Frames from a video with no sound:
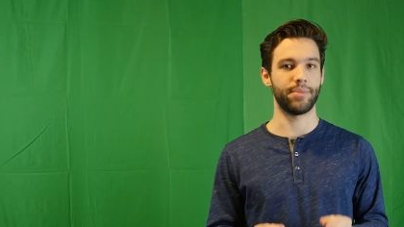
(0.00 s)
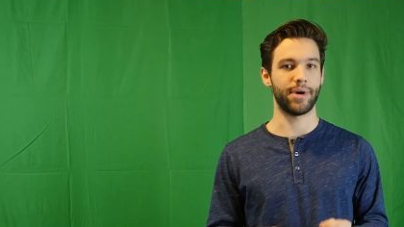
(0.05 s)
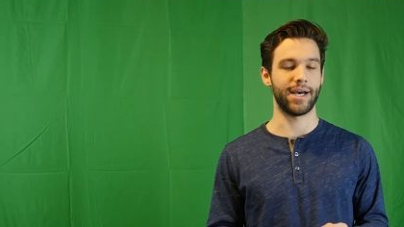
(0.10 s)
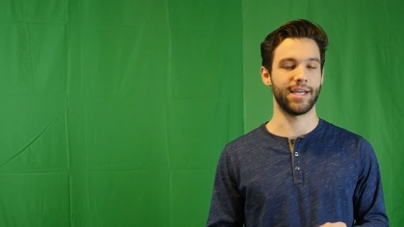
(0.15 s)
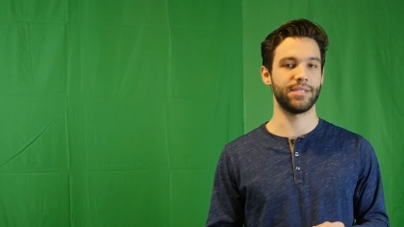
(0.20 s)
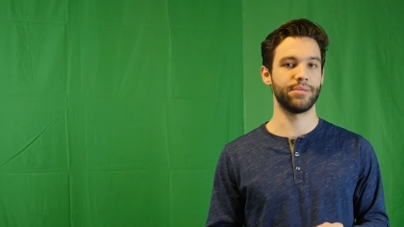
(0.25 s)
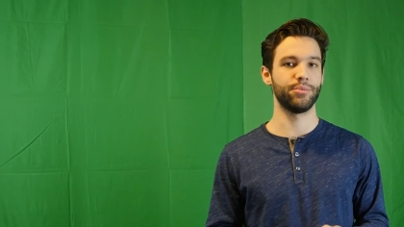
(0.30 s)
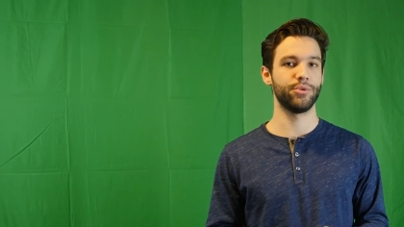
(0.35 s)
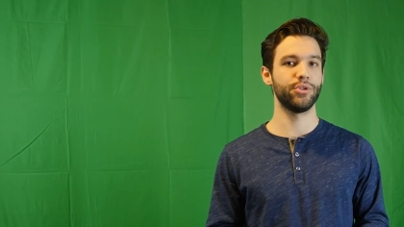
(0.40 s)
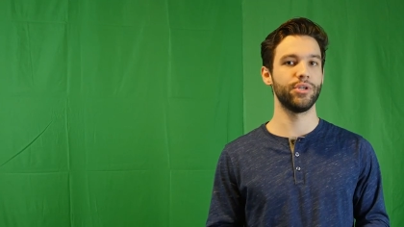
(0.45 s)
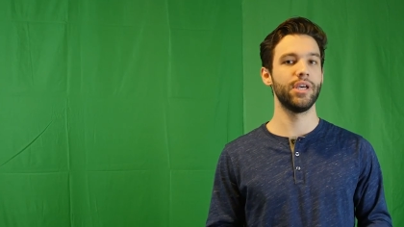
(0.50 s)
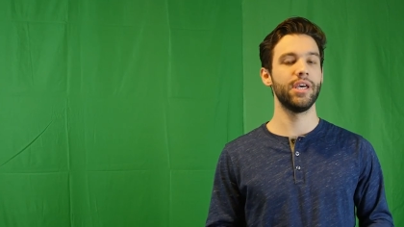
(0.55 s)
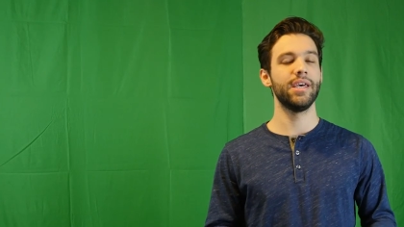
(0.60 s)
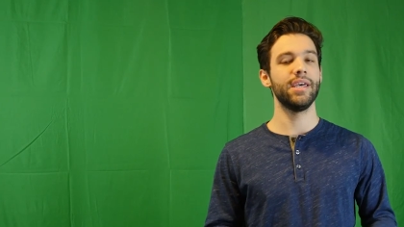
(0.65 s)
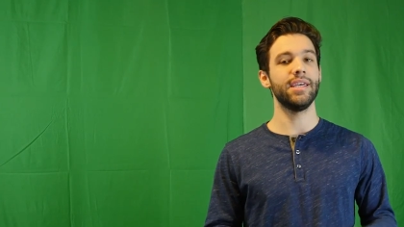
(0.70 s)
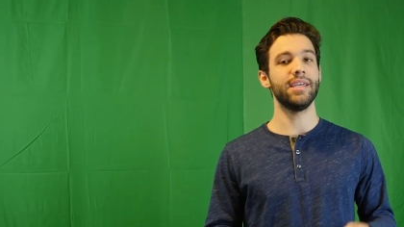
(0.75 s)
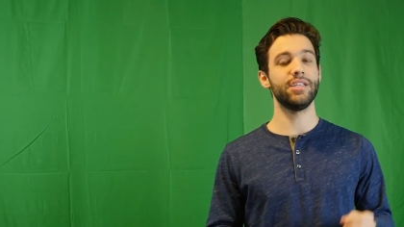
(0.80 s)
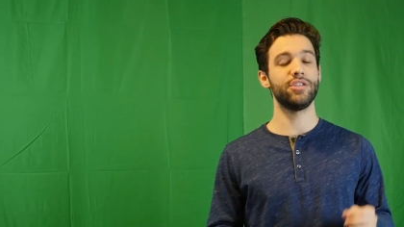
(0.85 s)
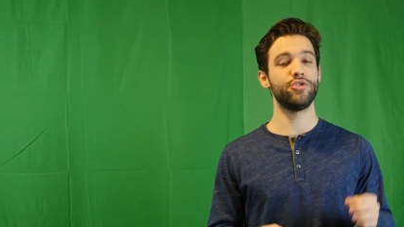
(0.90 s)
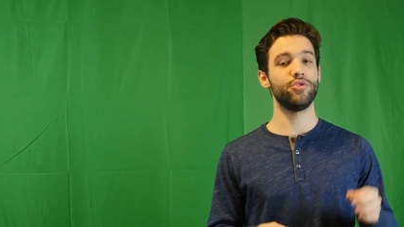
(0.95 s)
possible
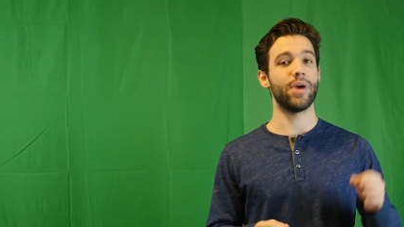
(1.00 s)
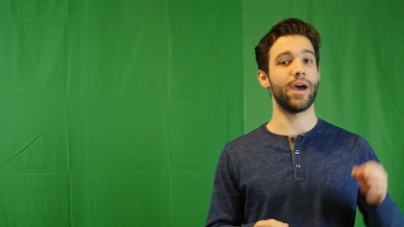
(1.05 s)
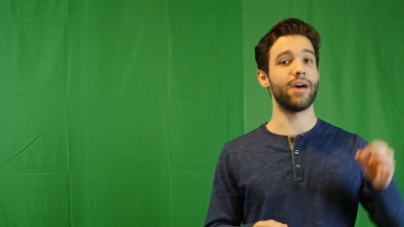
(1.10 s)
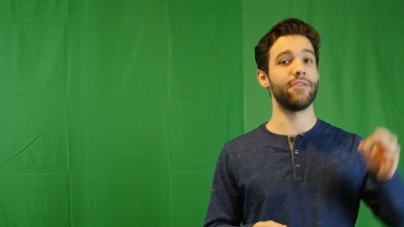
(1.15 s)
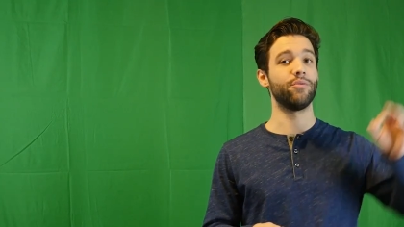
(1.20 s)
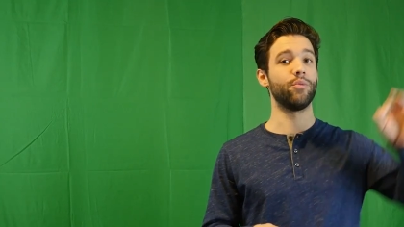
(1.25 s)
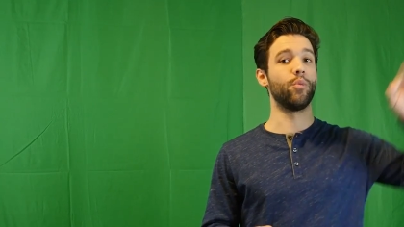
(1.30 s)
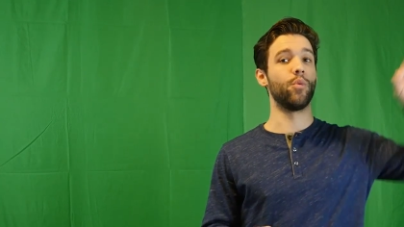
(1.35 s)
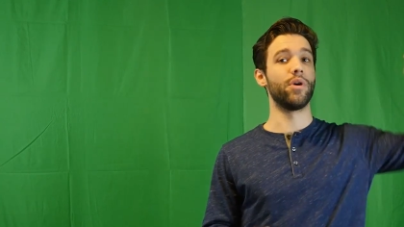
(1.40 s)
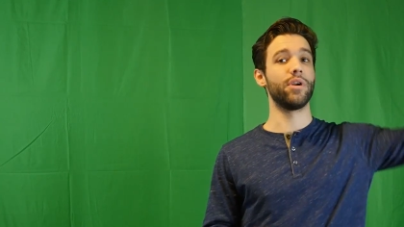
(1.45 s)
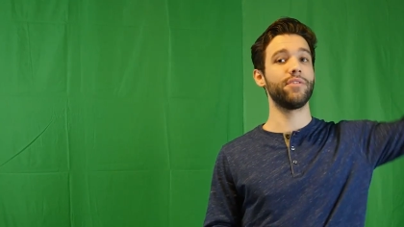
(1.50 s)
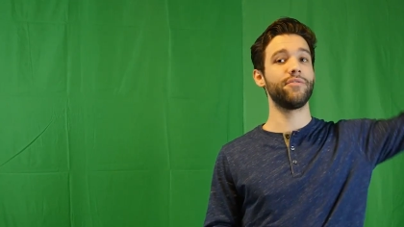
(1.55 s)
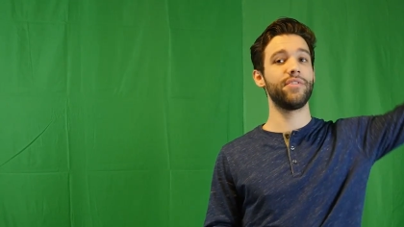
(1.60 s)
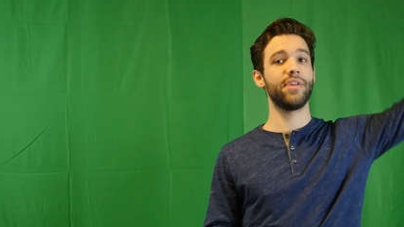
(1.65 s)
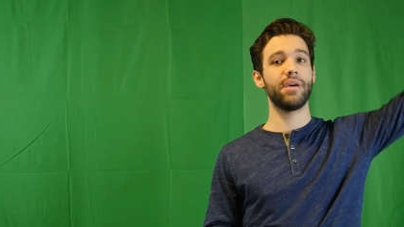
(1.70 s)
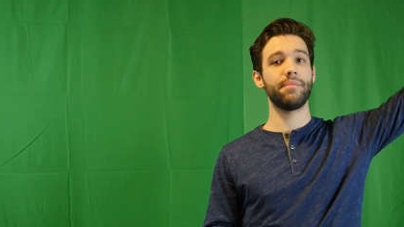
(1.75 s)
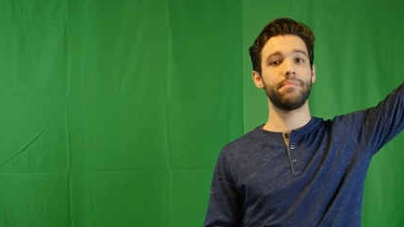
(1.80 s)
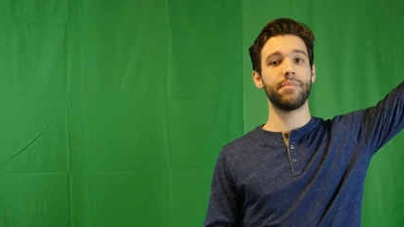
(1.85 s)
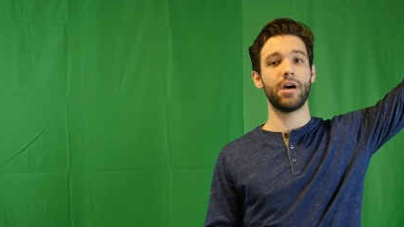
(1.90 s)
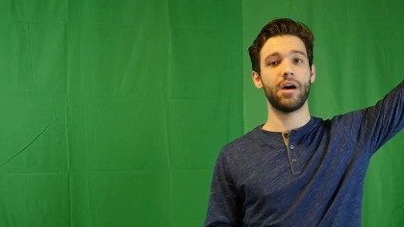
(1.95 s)
is to have one of
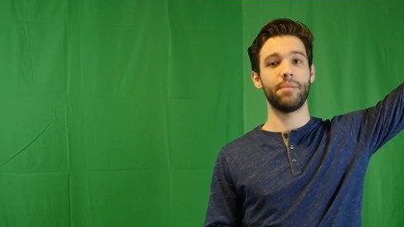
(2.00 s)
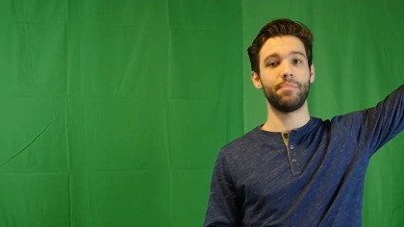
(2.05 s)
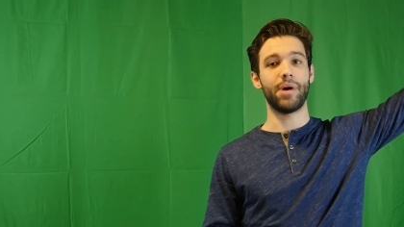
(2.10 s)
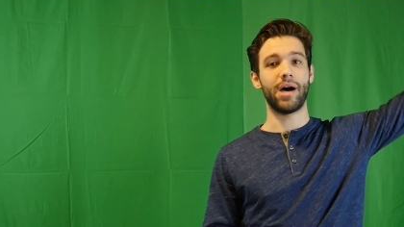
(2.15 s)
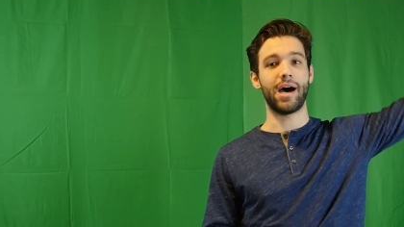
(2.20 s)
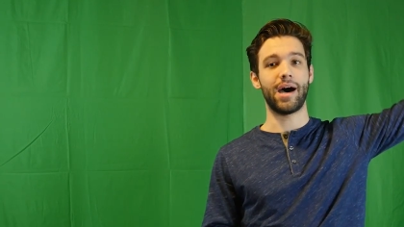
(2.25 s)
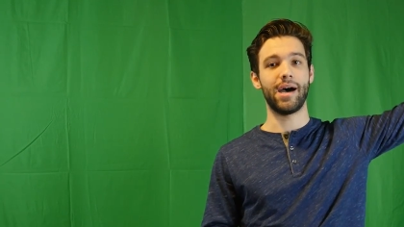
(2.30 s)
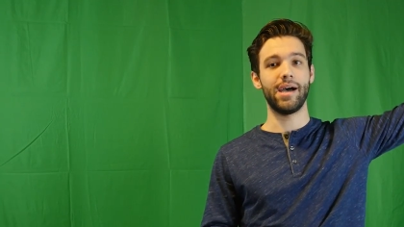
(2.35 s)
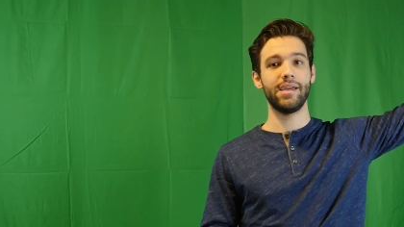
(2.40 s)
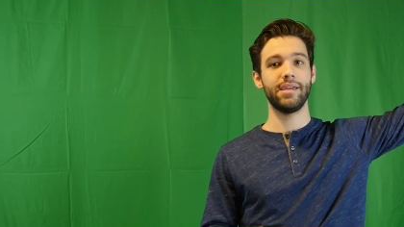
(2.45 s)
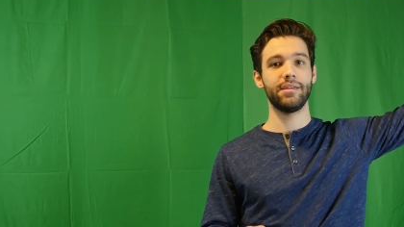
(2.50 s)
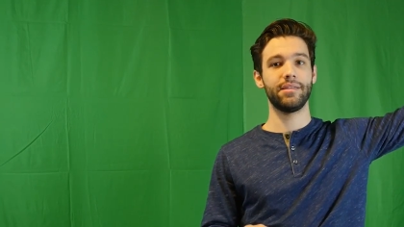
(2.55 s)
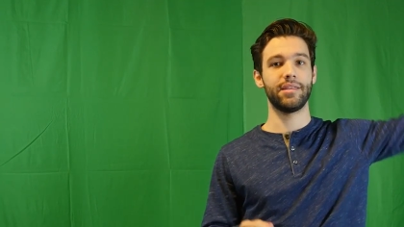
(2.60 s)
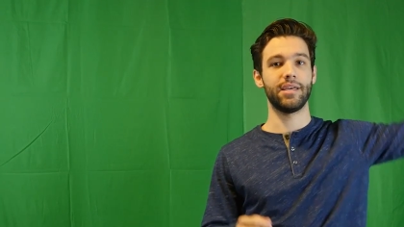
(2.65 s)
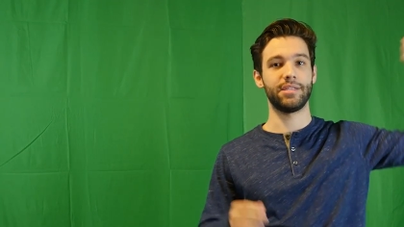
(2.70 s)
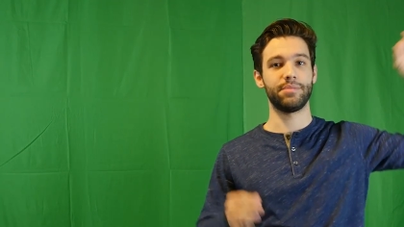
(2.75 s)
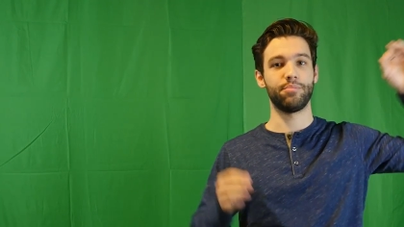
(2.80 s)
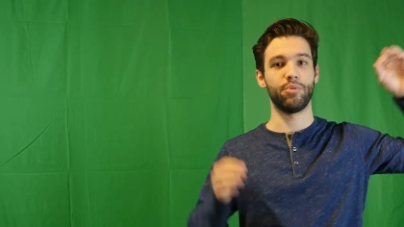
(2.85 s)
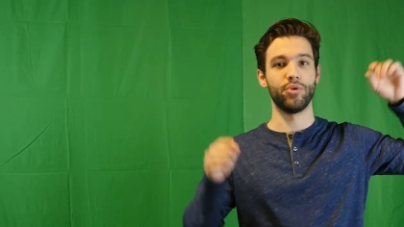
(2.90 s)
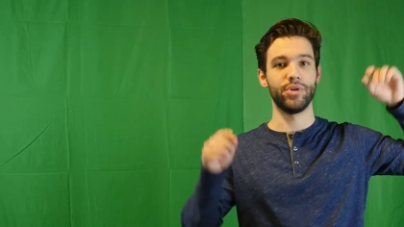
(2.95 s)
them up high
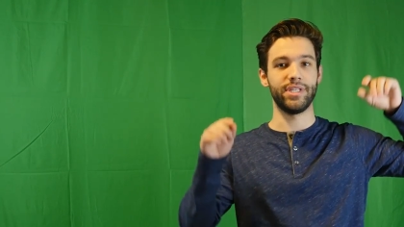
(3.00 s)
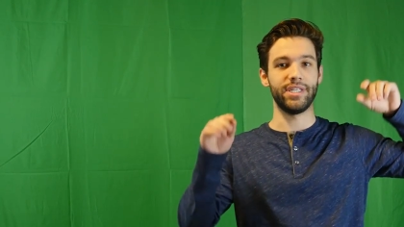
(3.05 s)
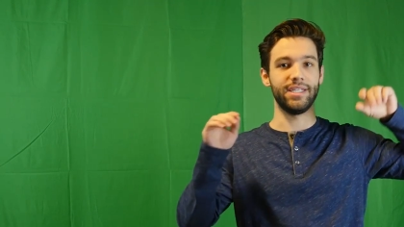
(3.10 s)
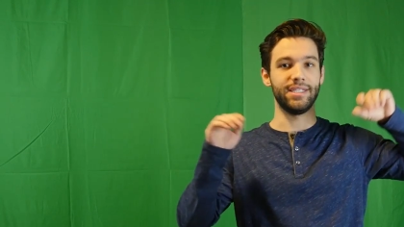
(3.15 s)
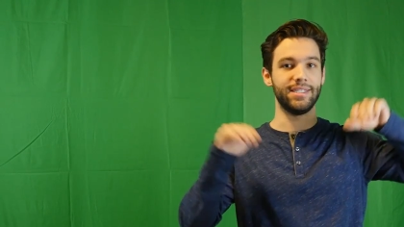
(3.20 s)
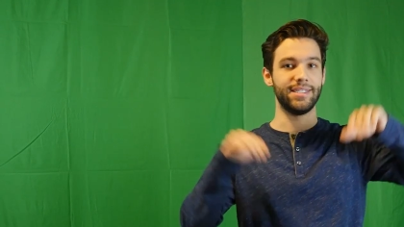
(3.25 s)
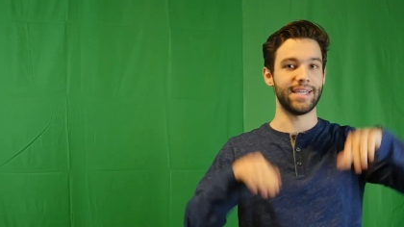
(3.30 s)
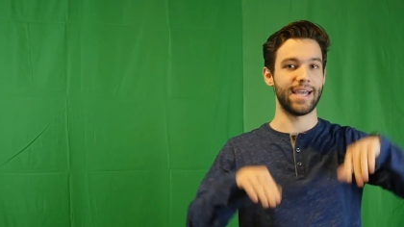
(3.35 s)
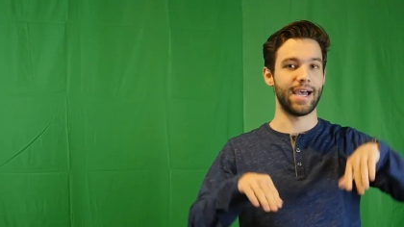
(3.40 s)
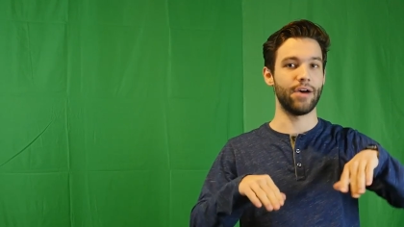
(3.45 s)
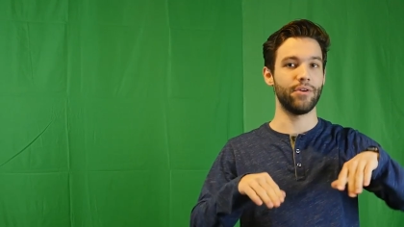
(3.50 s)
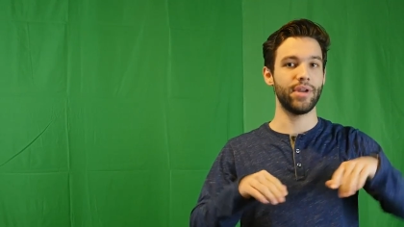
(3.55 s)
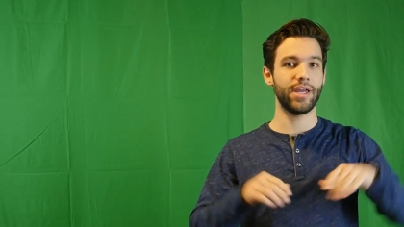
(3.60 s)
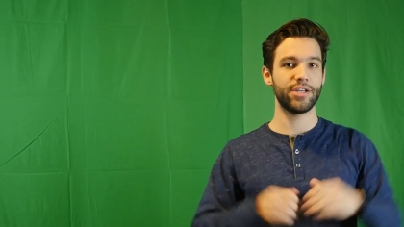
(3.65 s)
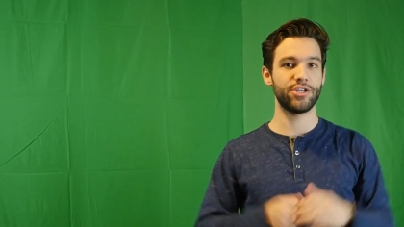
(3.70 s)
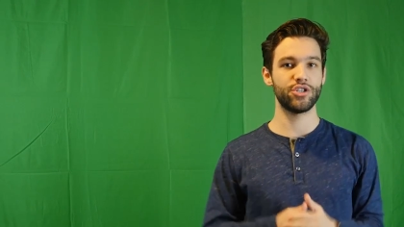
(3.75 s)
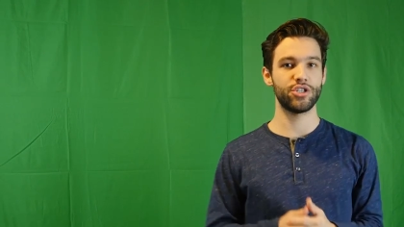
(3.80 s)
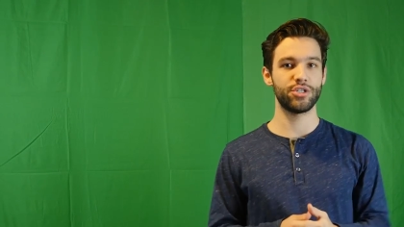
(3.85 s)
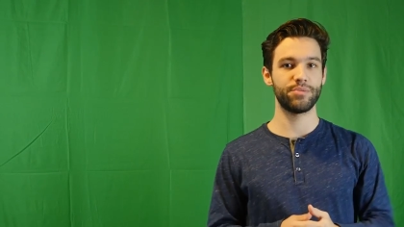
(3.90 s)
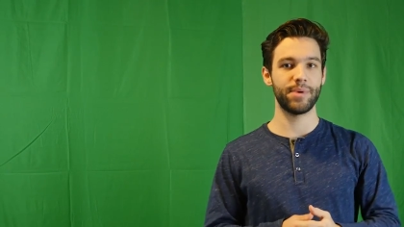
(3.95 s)
that's pointing down
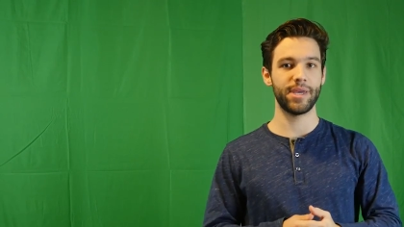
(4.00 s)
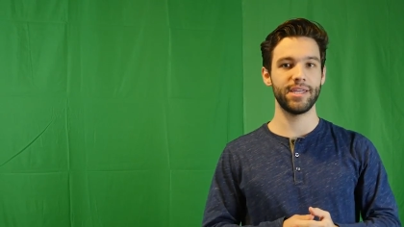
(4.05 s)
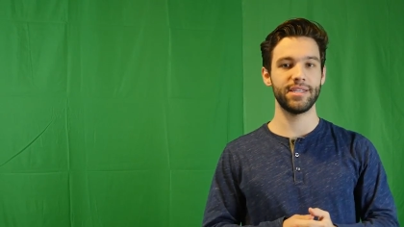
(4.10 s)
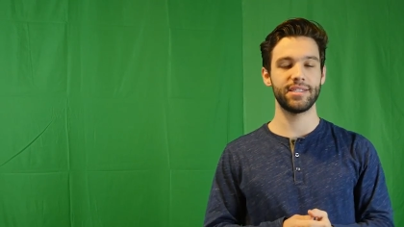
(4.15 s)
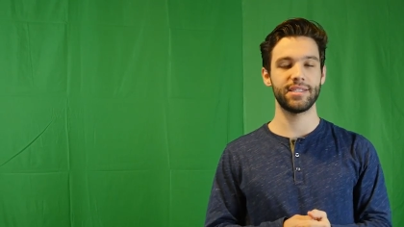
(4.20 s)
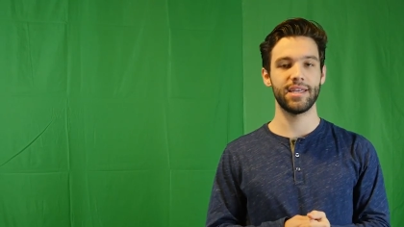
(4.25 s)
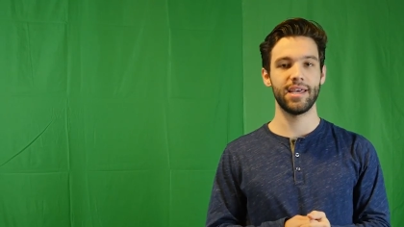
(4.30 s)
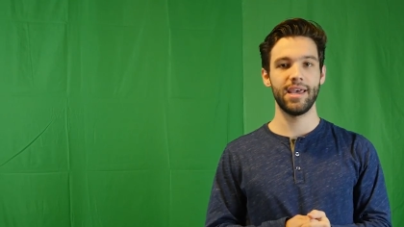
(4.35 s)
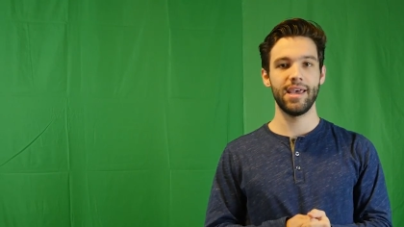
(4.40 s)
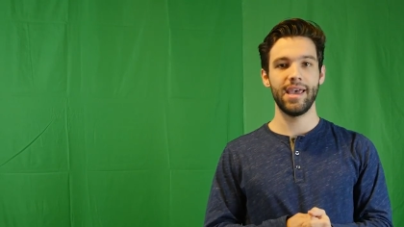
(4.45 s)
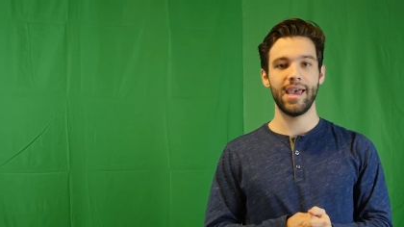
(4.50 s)
at your space,